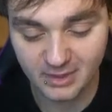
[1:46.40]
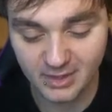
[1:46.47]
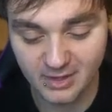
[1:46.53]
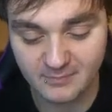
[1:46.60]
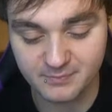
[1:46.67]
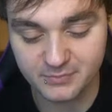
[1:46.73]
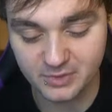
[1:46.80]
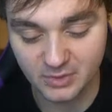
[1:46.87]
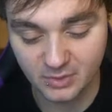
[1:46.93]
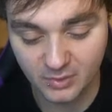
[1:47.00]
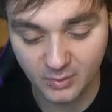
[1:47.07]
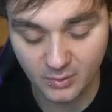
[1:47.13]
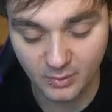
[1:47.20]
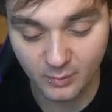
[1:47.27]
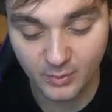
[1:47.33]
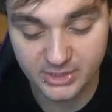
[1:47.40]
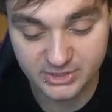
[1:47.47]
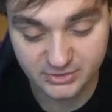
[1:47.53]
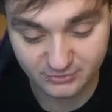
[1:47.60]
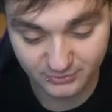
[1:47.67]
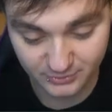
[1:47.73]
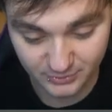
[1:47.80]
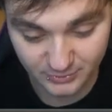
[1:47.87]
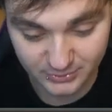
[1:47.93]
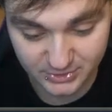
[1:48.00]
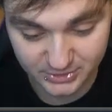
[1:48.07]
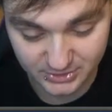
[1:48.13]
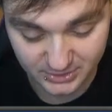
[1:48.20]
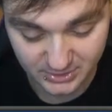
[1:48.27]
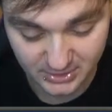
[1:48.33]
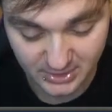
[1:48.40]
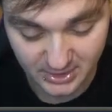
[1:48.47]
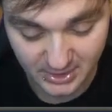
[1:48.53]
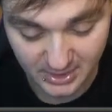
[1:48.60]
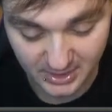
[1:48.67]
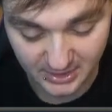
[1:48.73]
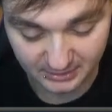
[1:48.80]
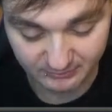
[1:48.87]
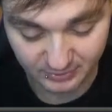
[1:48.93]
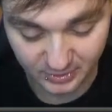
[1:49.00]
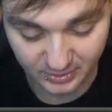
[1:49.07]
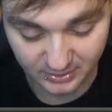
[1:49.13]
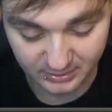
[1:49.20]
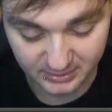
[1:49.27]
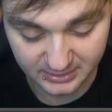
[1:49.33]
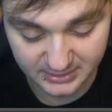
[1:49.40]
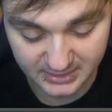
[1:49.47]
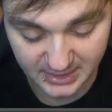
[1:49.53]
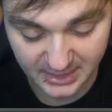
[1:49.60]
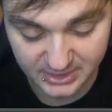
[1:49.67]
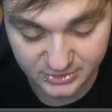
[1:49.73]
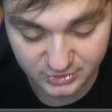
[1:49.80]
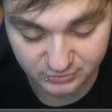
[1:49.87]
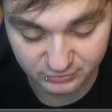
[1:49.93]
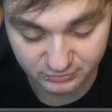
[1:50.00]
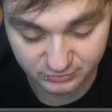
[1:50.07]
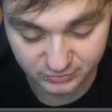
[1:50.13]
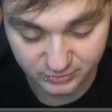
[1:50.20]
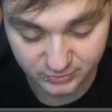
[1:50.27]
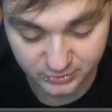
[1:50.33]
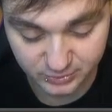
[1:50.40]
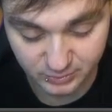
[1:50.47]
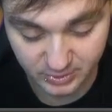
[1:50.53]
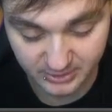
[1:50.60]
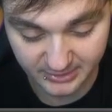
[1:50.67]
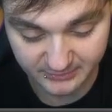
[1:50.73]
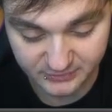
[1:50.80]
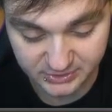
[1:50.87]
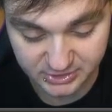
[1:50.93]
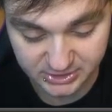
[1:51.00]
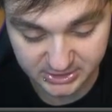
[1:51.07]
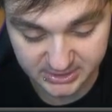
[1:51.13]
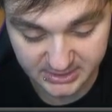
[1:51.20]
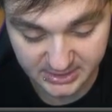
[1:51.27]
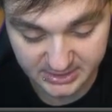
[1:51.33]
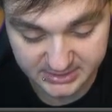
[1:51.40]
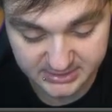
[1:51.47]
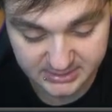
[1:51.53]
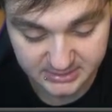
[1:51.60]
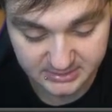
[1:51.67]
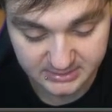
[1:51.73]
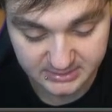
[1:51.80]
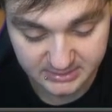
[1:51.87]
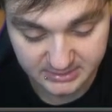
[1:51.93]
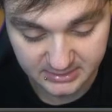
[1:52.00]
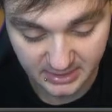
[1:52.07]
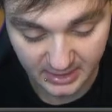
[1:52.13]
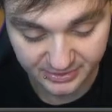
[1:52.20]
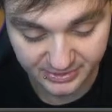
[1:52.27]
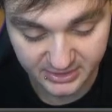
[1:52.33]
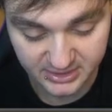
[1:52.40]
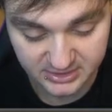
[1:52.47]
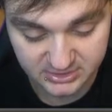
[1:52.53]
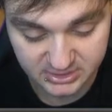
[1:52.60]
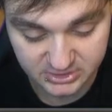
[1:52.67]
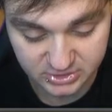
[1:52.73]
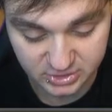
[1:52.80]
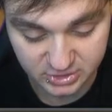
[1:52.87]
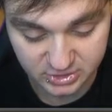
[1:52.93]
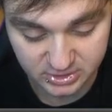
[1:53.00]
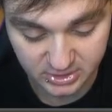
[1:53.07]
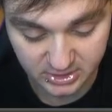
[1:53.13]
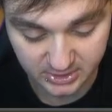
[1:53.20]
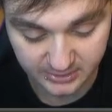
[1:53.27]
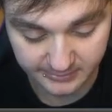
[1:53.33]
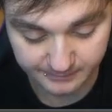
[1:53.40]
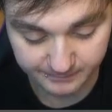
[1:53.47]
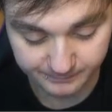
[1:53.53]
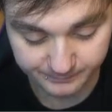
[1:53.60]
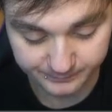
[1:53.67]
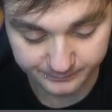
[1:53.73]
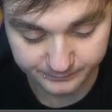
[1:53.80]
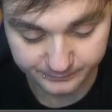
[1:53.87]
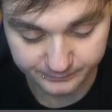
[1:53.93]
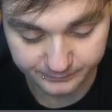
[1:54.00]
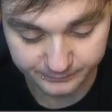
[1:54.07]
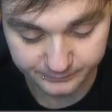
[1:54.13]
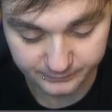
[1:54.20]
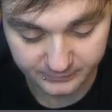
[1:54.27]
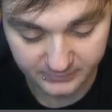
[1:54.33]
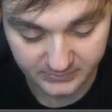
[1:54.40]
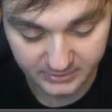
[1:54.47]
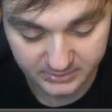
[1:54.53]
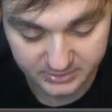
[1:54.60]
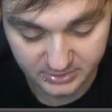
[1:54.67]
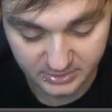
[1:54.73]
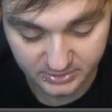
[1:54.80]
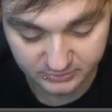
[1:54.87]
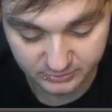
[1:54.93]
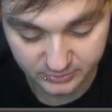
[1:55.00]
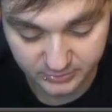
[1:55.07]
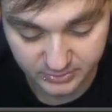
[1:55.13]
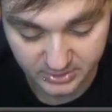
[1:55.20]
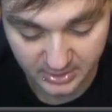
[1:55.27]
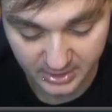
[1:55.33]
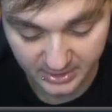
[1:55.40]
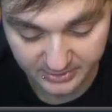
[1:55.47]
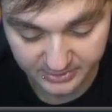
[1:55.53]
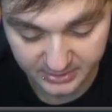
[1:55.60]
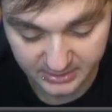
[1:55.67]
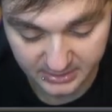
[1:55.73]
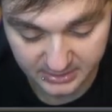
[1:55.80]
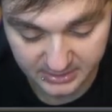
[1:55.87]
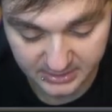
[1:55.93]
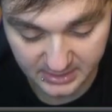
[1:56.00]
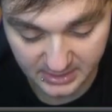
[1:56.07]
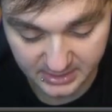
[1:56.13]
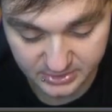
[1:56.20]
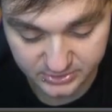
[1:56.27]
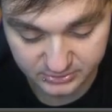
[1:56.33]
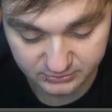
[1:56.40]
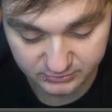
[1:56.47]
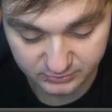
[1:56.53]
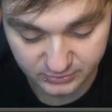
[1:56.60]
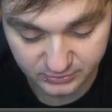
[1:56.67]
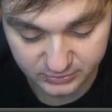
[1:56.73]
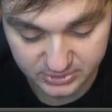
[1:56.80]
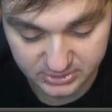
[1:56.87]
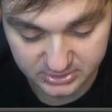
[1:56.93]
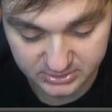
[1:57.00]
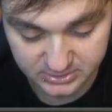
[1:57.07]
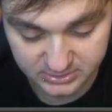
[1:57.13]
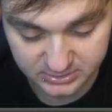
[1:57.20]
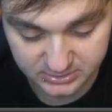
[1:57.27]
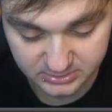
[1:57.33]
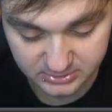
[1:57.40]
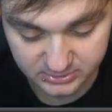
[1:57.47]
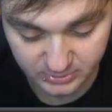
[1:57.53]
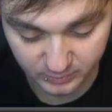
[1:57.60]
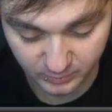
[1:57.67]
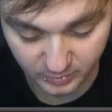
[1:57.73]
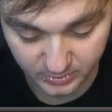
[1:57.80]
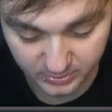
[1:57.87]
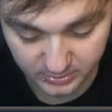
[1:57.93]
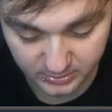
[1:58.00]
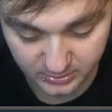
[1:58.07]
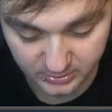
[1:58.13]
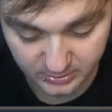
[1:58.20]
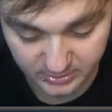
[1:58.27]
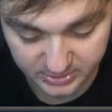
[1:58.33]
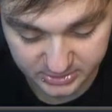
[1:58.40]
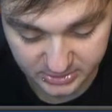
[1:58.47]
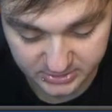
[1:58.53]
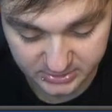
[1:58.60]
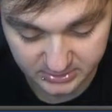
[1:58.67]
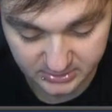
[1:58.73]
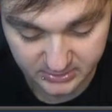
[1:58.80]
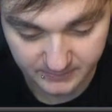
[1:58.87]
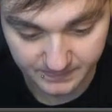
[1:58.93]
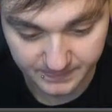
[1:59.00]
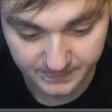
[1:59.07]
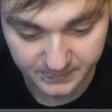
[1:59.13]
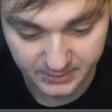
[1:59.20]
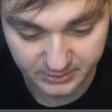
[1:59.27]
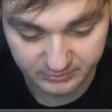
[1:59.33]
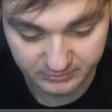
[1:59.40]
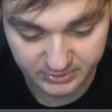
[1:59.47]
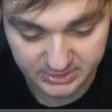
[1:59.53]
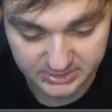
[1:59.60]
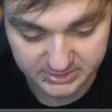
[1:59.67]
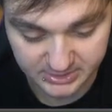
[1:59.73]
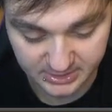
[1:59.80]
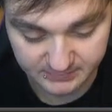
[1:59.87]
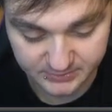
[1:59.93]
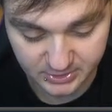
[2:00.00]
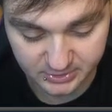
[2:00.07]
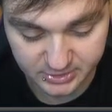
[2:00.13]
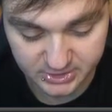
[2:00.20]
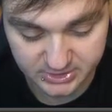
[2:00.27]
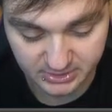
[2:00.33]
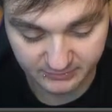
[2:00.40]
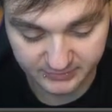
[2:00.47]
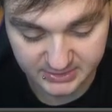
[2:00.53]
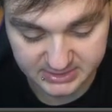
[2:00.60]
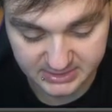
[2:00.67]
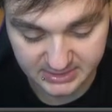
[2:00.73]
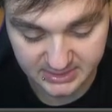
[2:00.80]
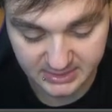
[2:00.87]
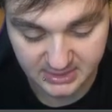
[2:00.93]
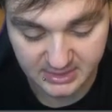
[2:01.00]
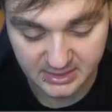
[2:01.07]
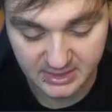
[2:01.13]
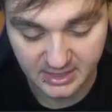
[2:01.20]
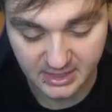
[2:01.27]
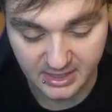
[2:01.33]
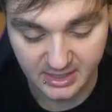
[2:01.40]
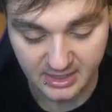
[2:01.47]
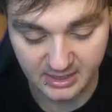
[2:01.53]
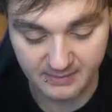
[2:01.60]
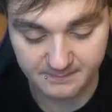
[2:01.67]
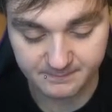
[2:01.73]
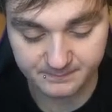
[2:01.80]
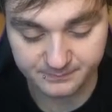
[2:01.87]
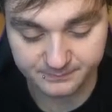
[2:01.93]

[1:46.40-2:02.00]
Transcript: um, Witch Rouge, and I've got Elite Agent Rouge, wherever she is. I think she's just, um, so there's Rouge. I think Elite Agent Rouge is somewhere. There she is. Green type. So she's obviously um,